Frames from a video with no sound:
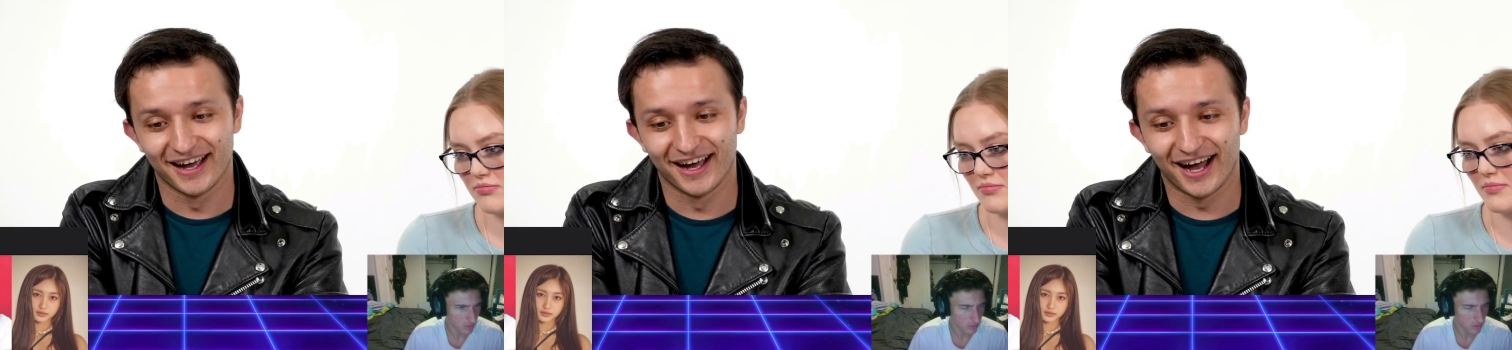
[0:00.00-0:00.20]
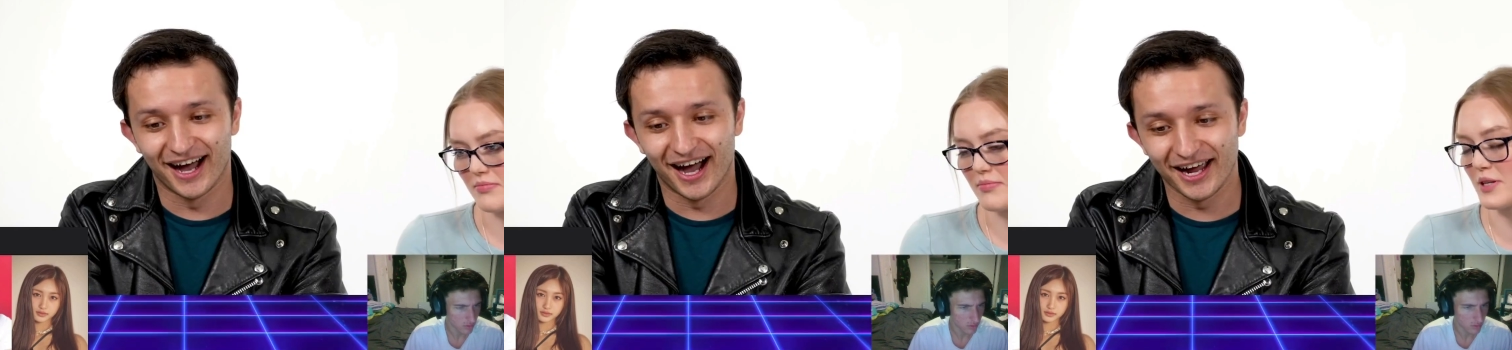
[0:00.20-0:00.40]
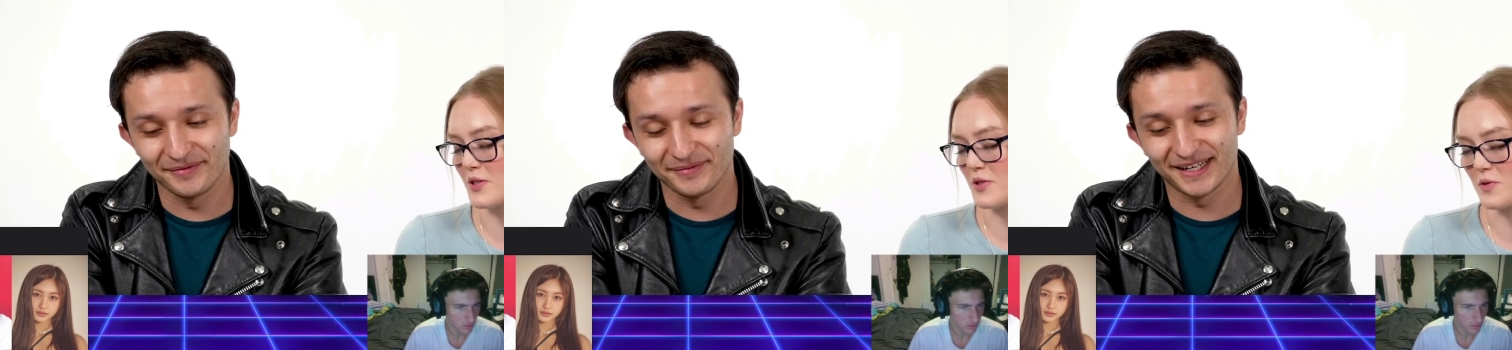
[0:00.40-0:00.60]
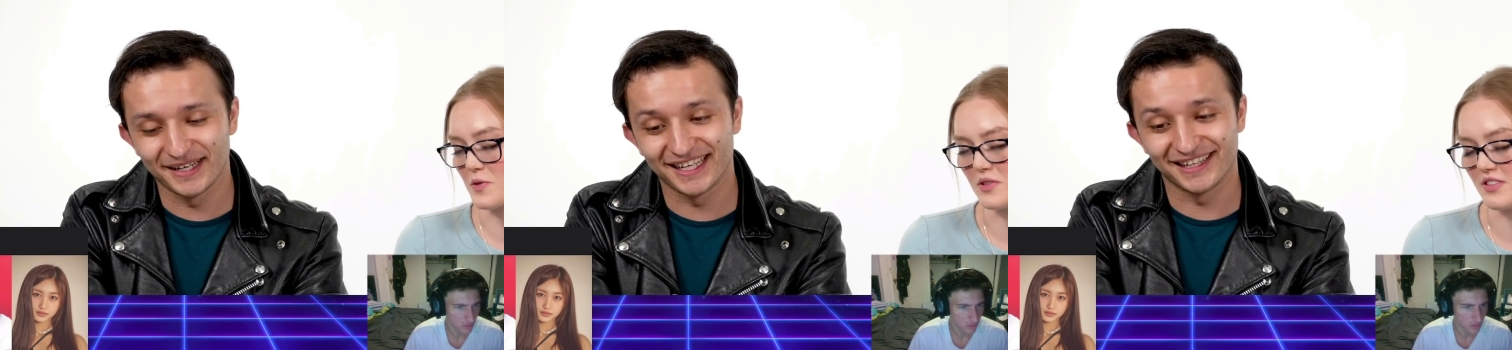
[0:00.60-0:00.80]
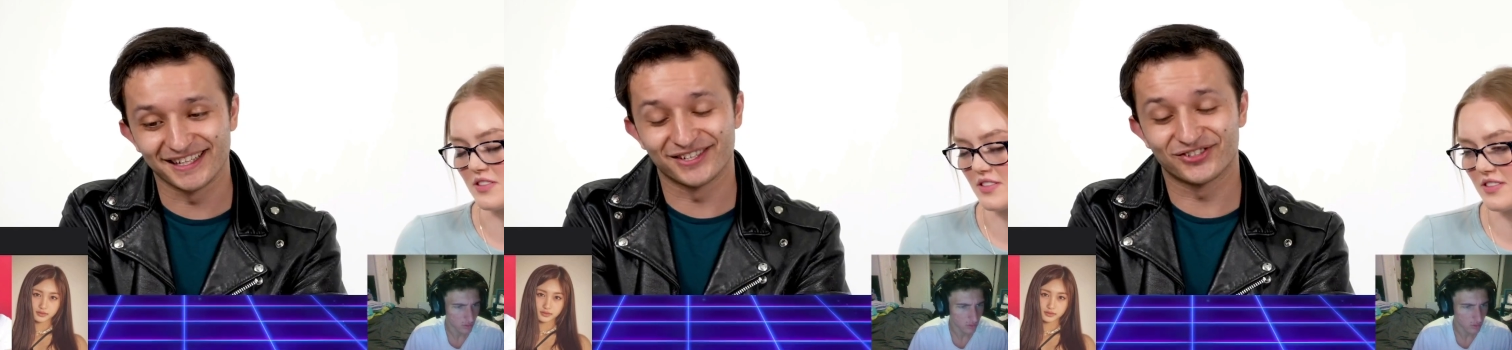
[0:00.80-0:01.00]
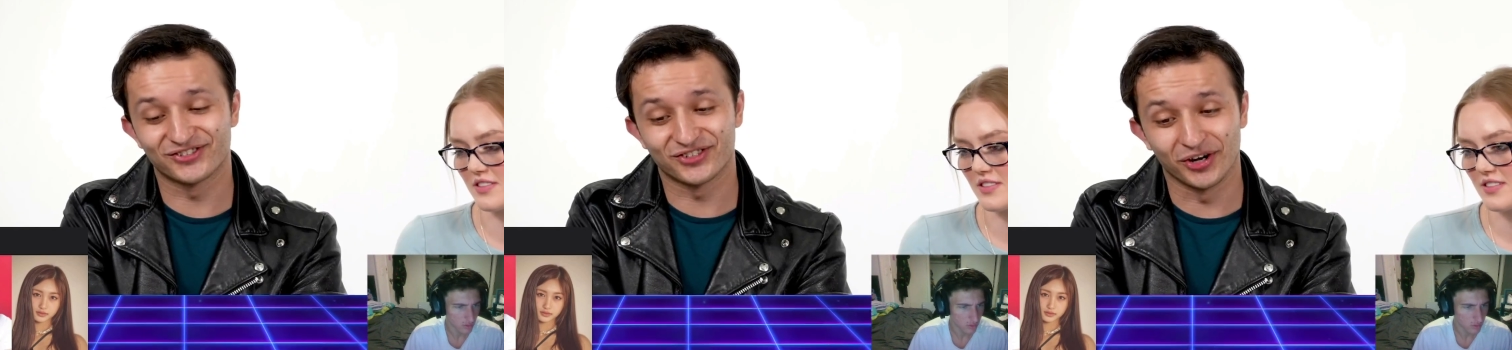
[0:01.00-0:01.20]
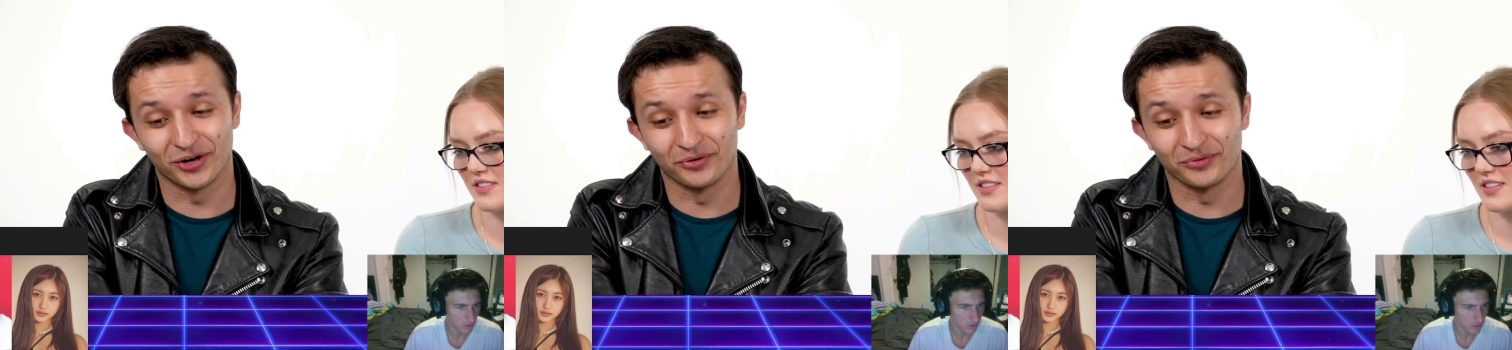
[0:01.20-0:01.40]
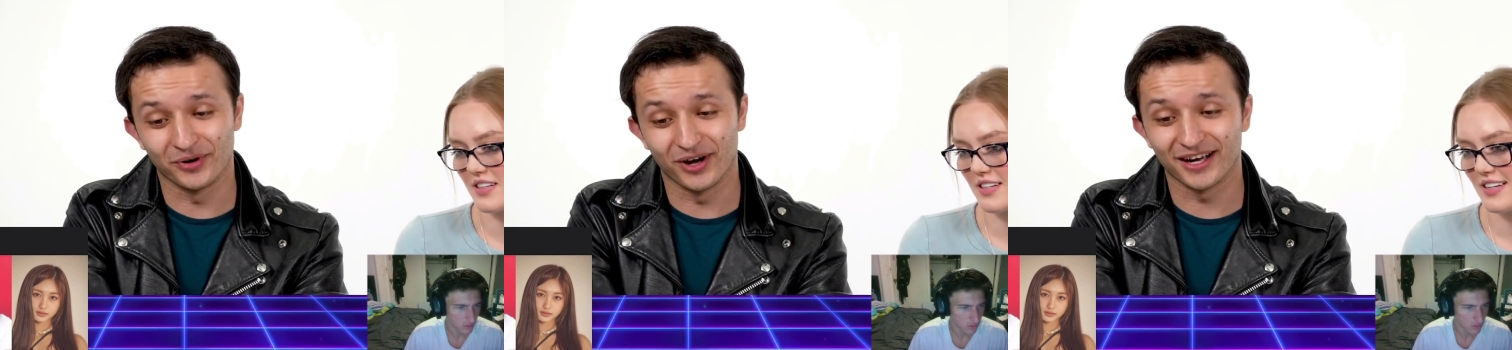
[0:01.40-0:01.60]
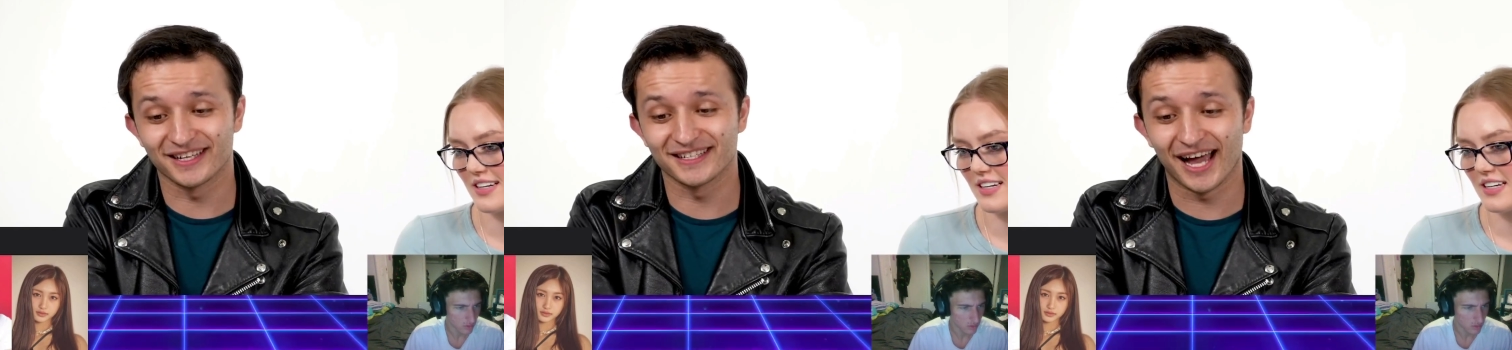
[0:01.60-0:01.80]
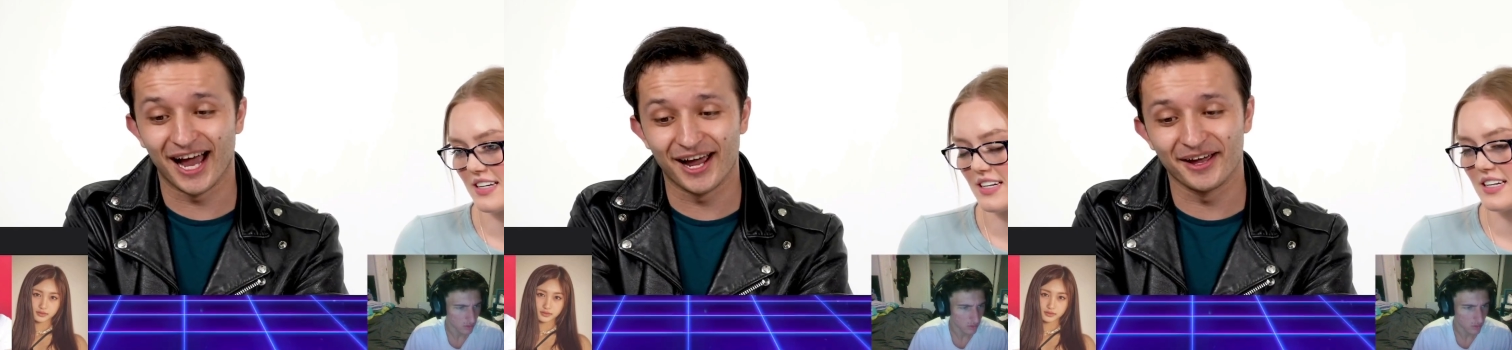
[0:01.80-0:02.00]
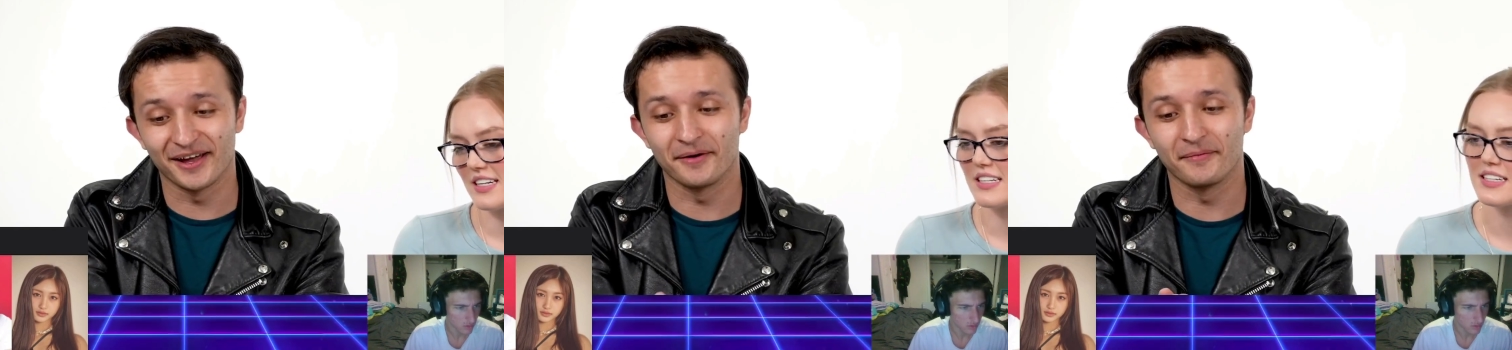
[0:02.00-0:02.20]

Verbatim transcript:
Speaker 1: I am gonna get this so wrong because I.